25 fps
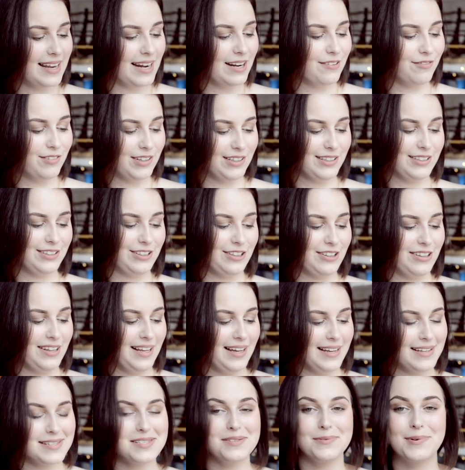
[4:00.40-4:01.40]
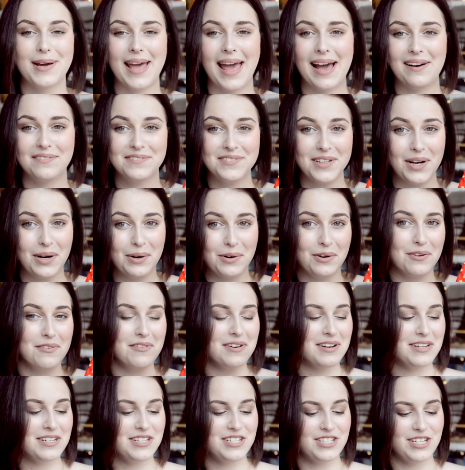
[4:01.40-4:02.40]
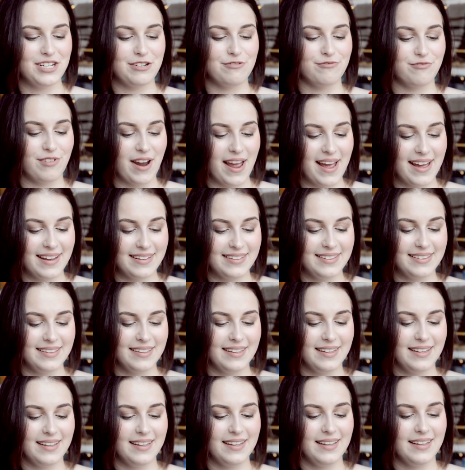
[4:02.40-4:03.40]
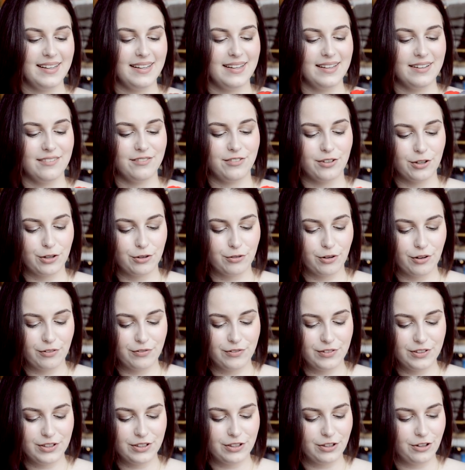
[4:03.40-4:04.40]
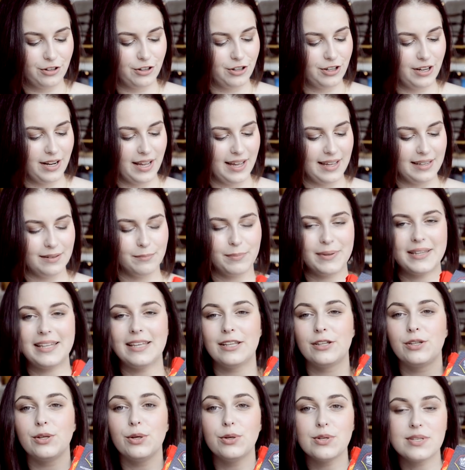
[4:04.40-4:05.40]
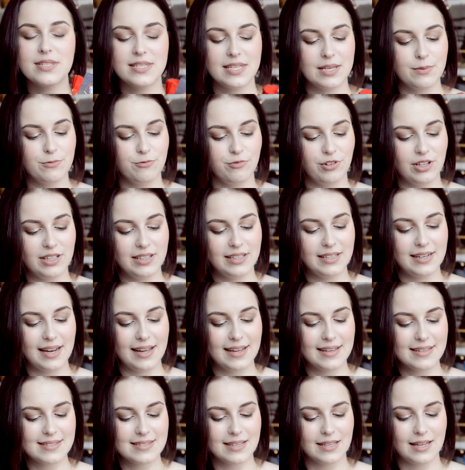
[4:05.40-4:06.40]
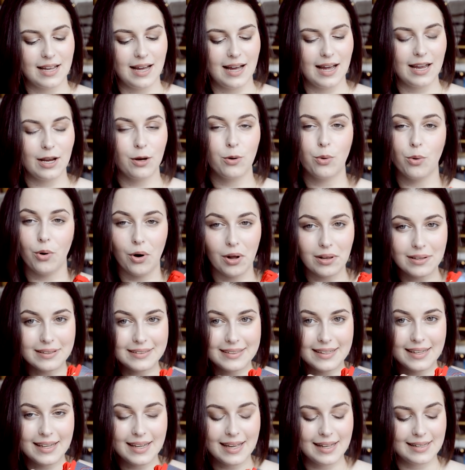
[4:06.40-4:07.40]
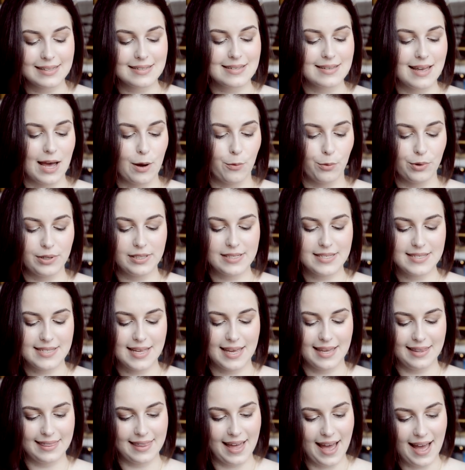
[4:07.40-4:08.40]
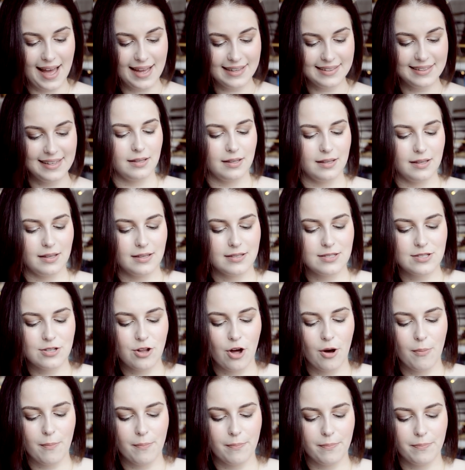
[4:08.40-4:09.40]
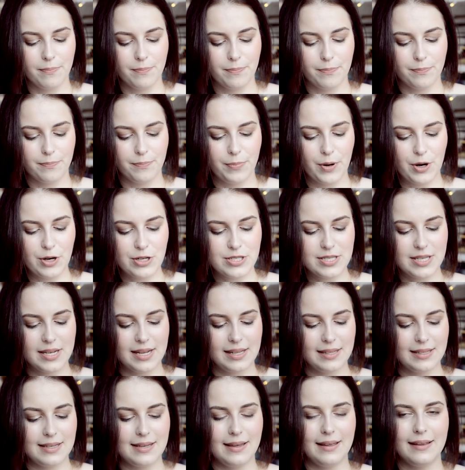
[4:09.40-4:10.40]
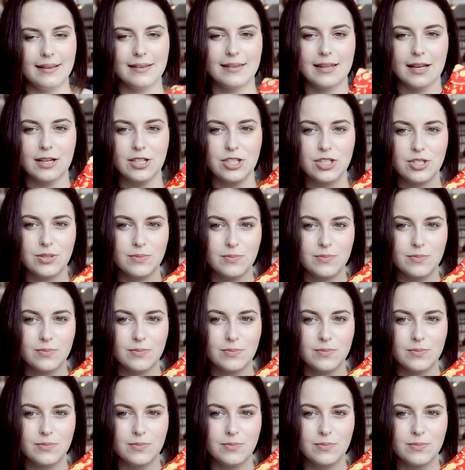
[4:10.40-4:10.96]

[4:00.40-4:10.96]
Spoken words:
that I really don't like. So we have the orangey red for Gryffindor, and but they do seem really nice and high quality. I will say that it's not personally the